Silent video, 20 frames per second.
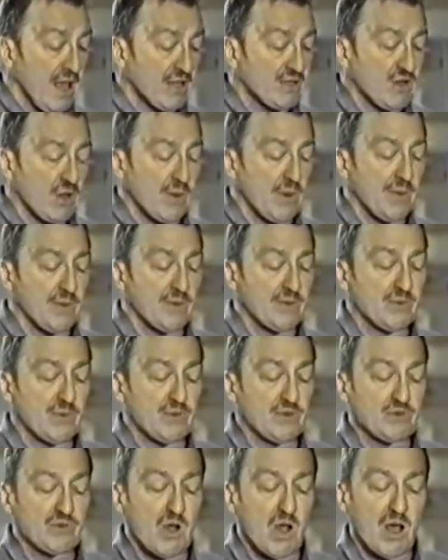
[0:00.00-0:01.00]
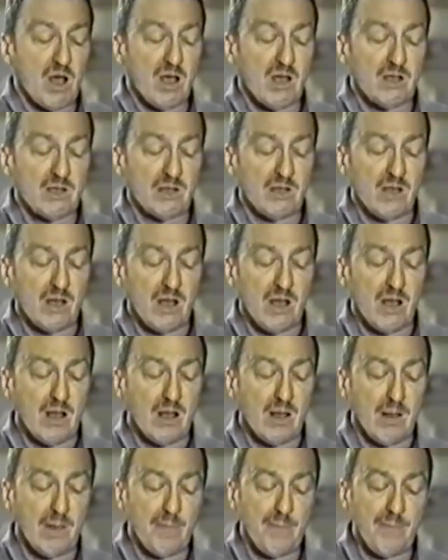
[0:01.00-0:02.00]
and so I would withdraw
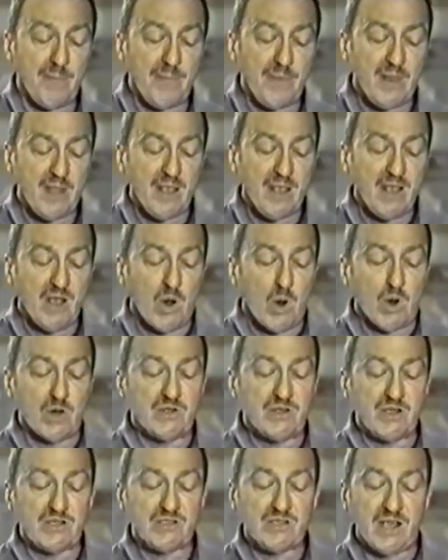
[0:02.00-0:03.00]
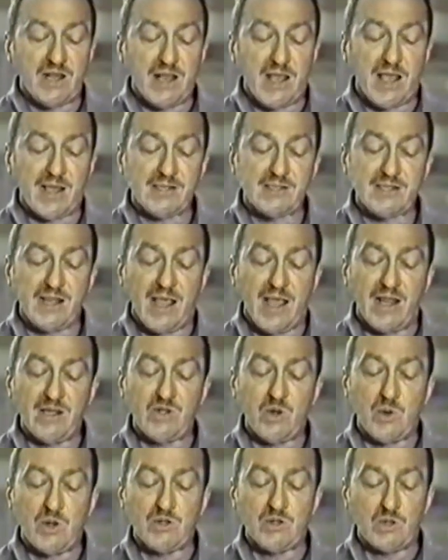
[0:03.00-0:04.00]
or disconnect and
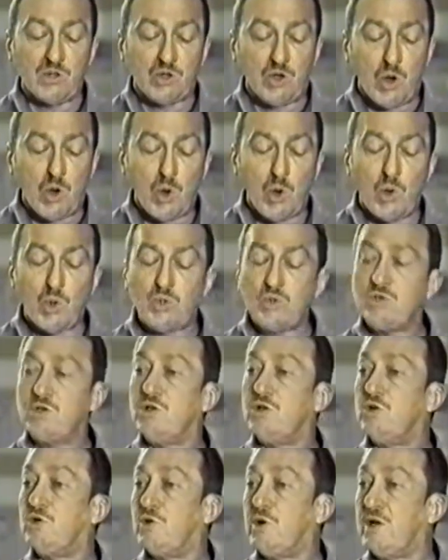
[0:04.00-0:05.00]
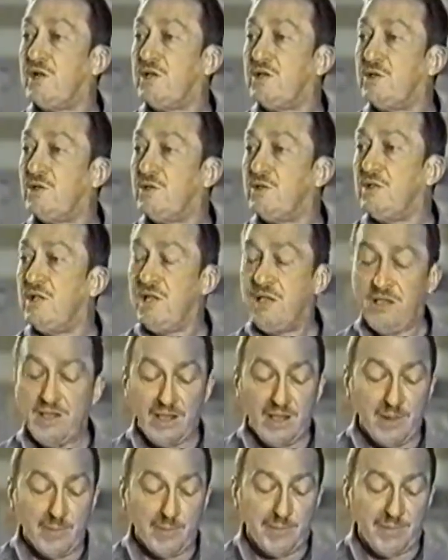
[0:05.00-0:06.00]
go into a cold, critical,
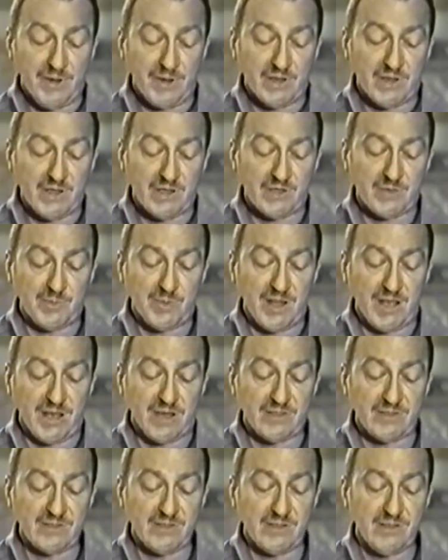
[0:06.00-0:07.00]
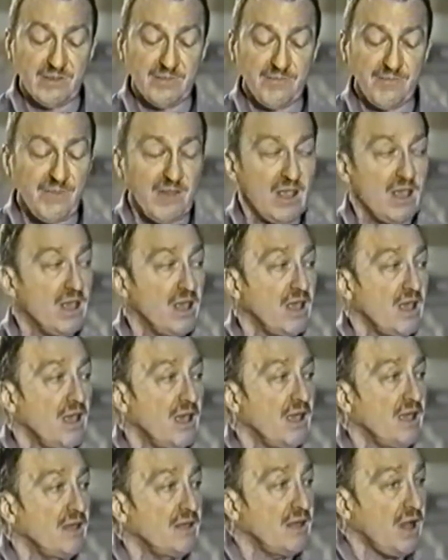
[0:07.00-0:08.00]
imperious place.
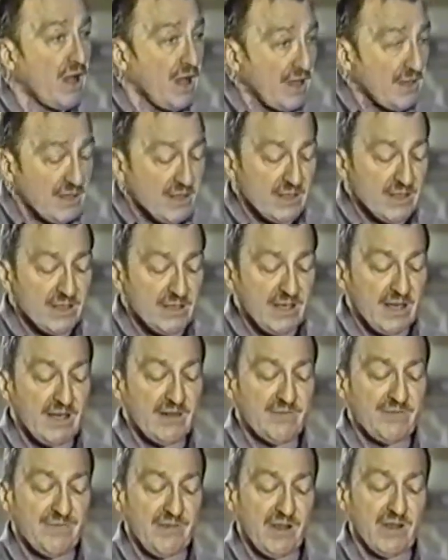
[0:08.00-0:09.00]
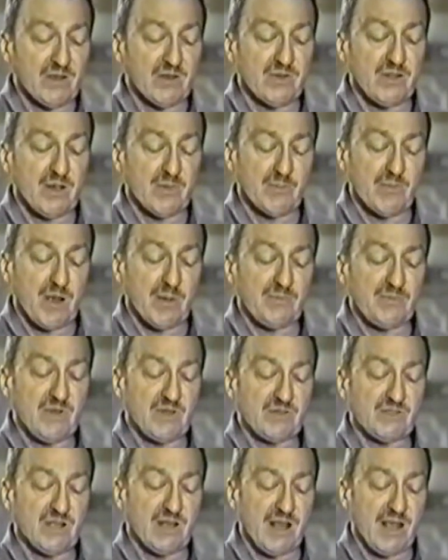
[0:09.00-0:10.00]
Now, I could indeed feel the abrupt
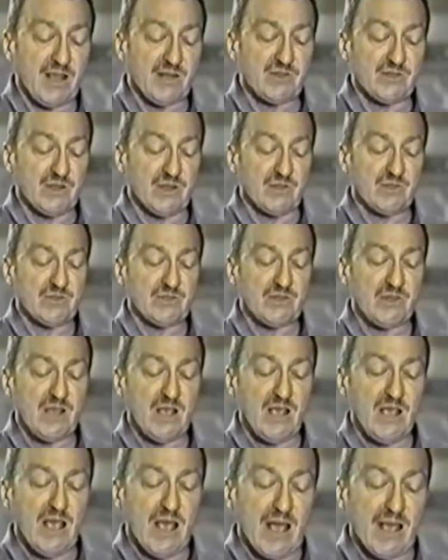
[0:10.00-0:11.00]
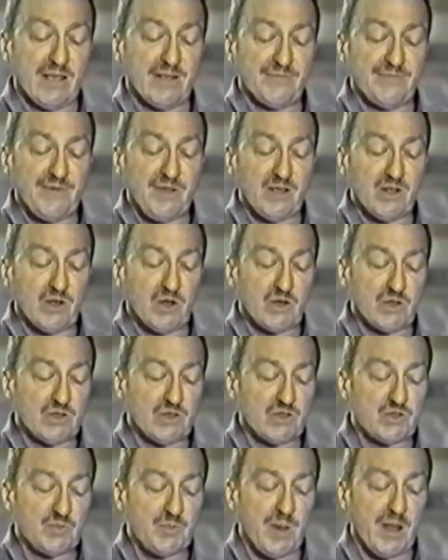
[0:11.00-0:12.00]
disconnections. I could feel her
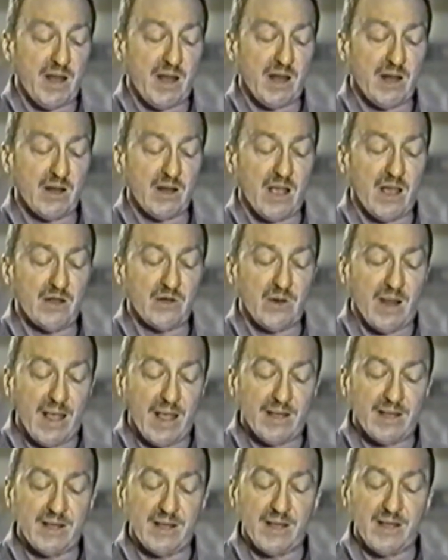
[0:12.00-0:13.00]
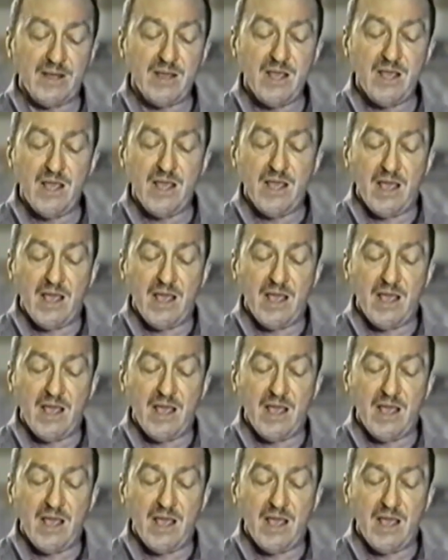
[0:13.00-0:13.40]
despair and her agony